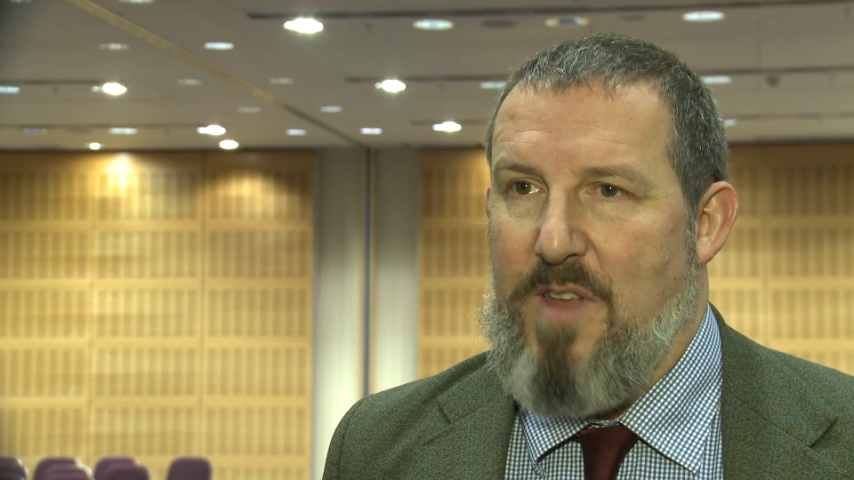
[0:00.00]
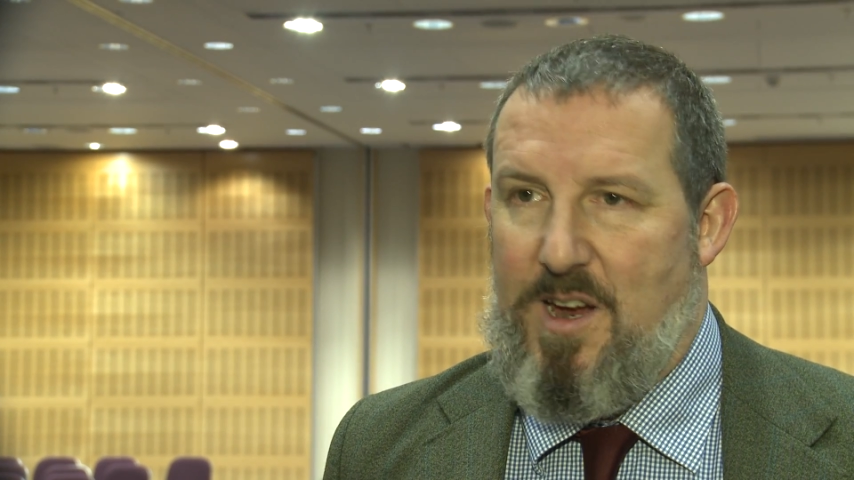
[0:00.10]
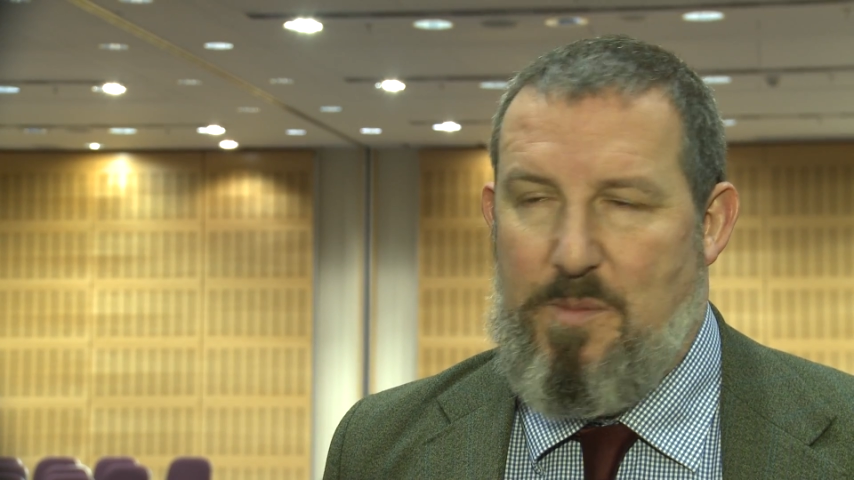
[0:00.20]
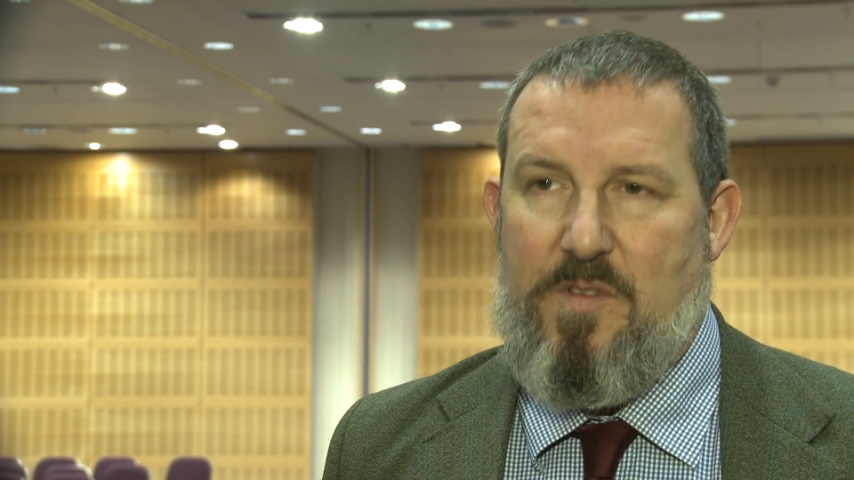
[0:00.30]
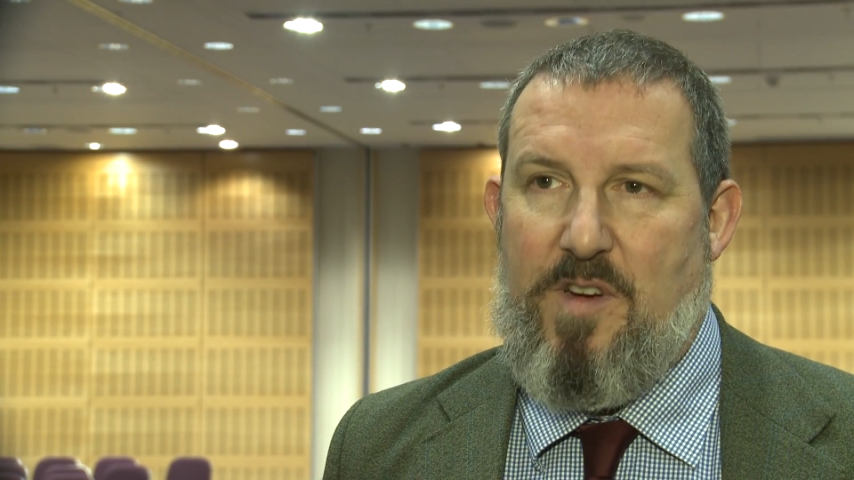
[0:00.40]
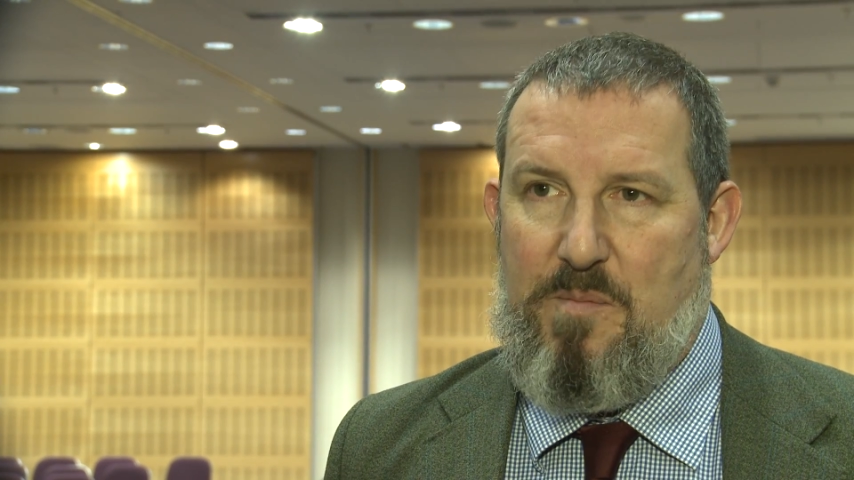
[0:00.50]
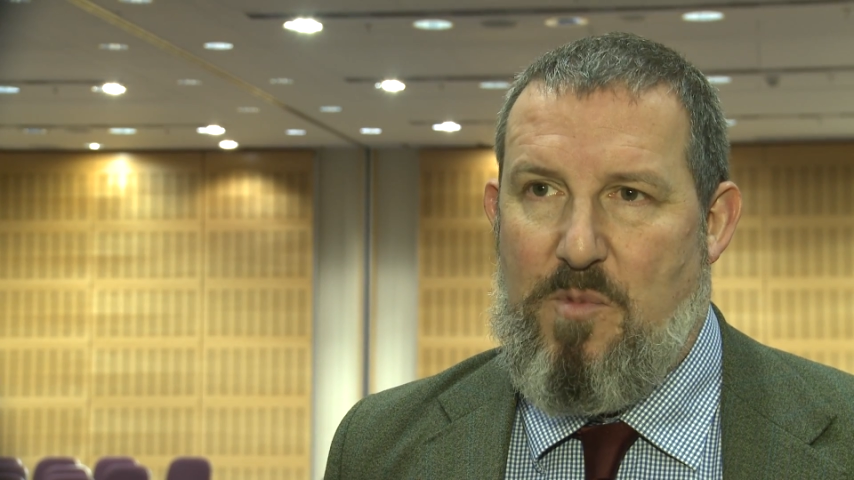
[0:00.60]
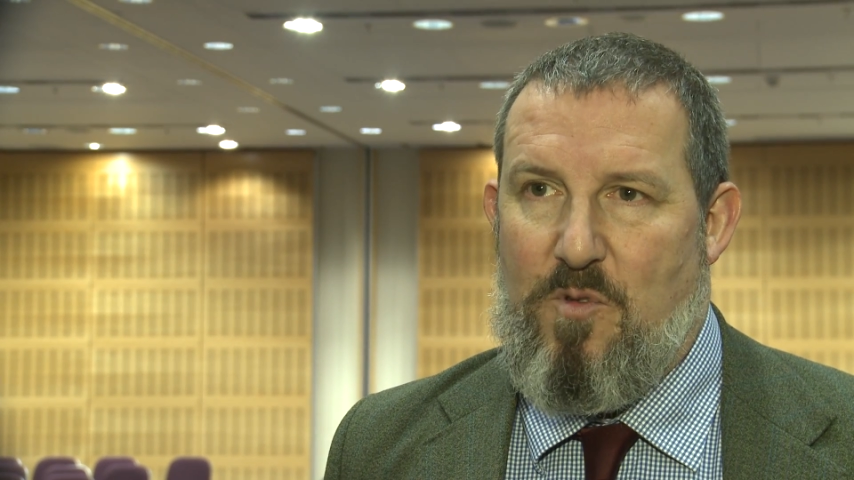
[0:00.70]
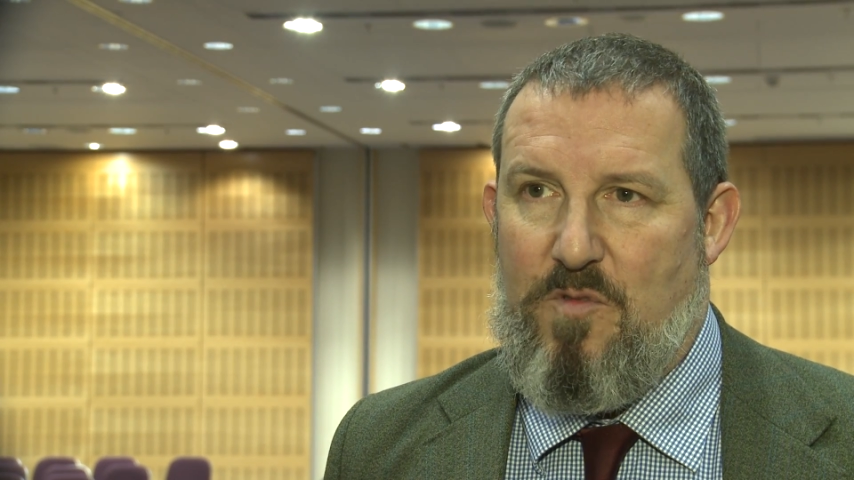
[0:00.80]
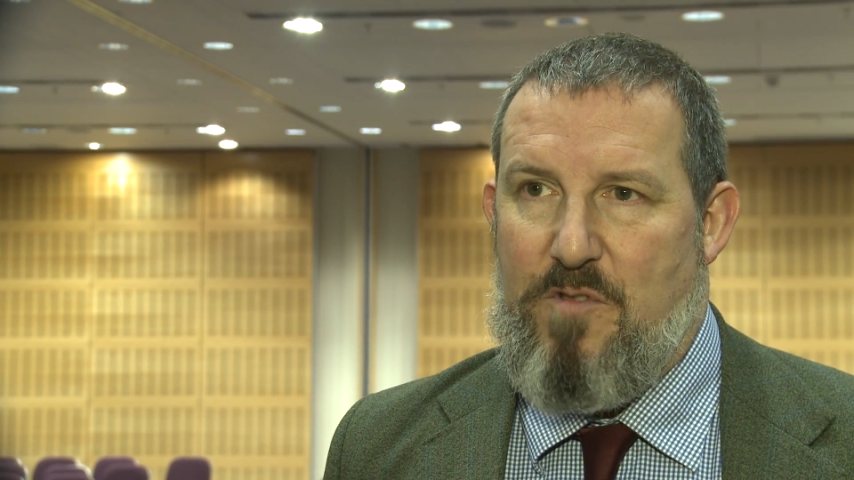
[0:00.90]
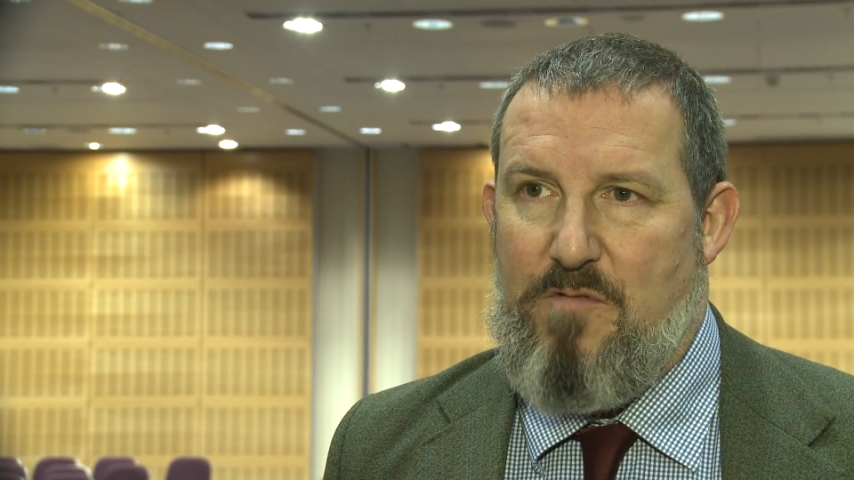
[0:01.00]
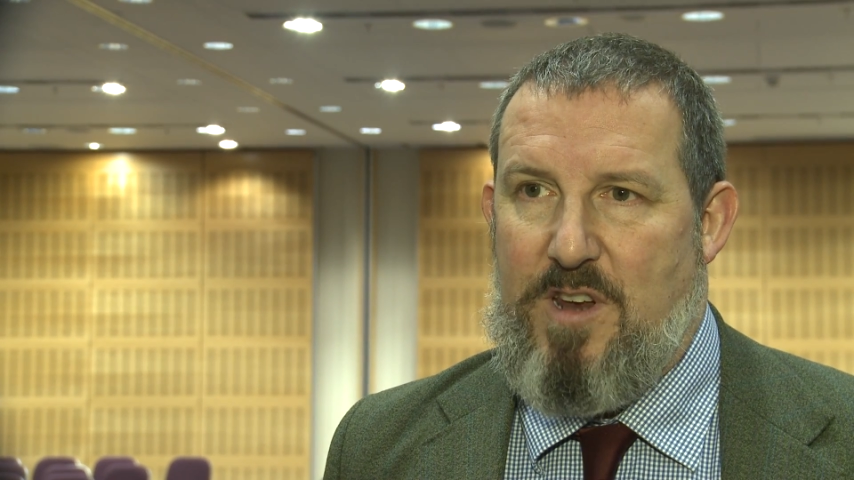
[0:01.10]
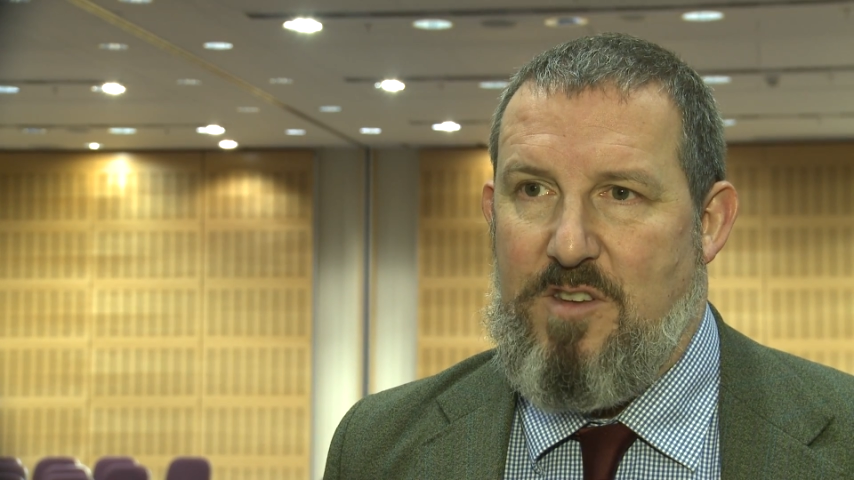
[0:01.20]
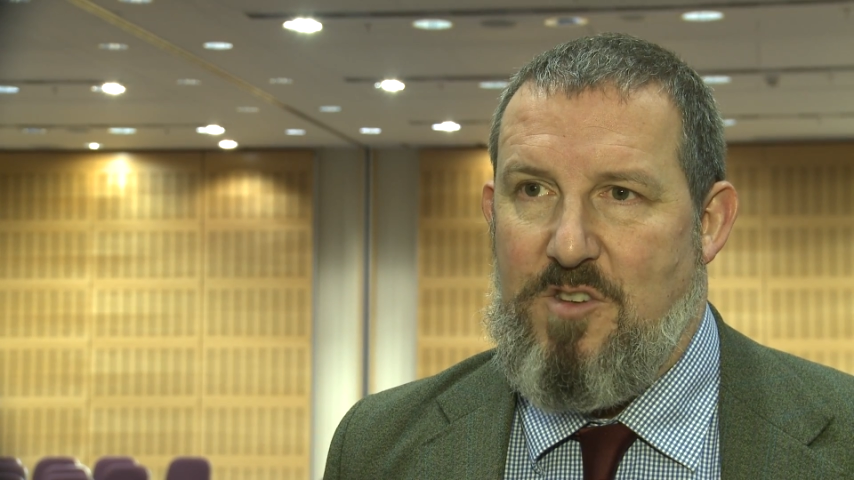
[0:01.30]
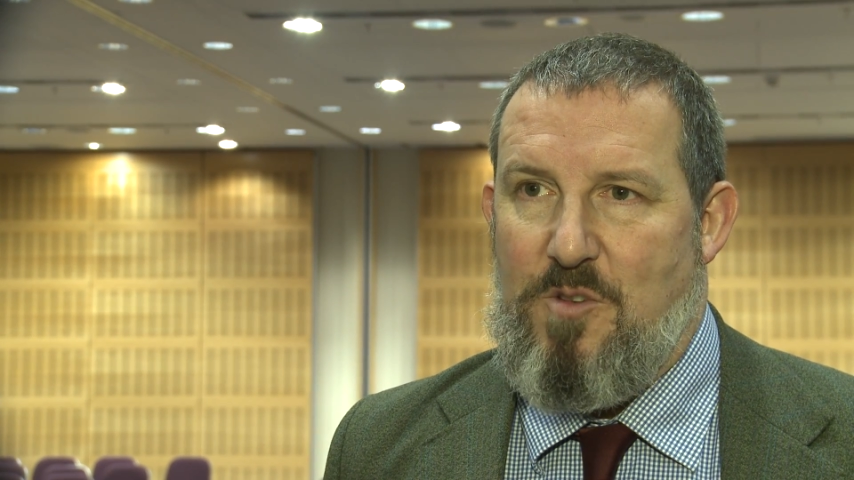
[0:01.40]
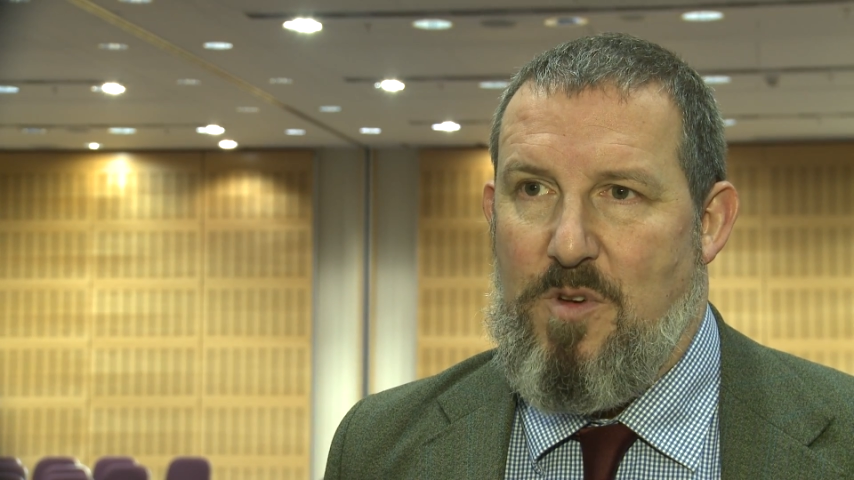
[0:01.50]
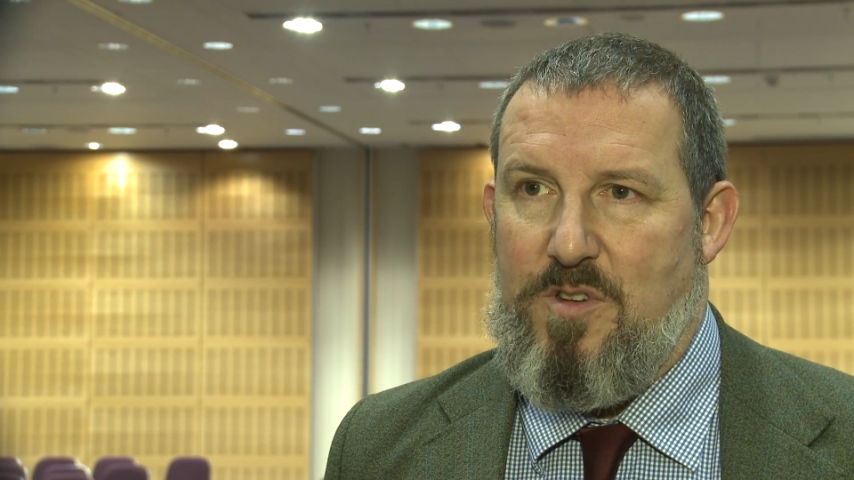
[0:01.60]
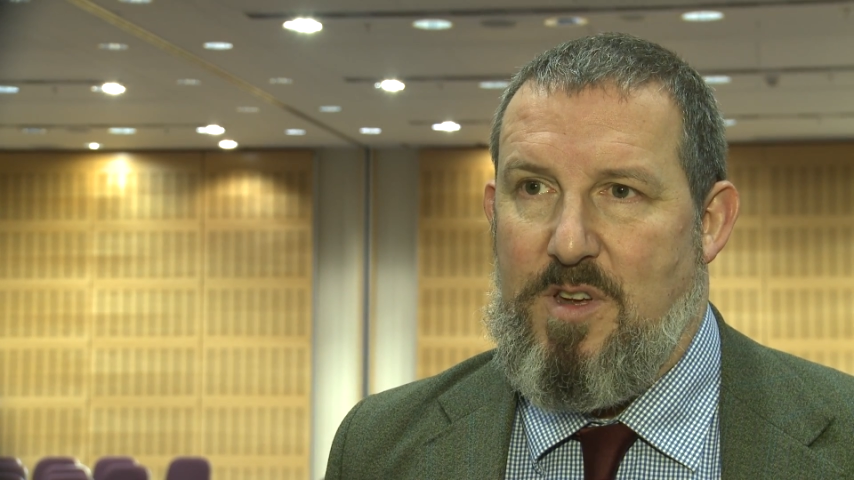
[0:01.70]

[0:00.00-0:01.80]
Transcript: that can be very important for readers who want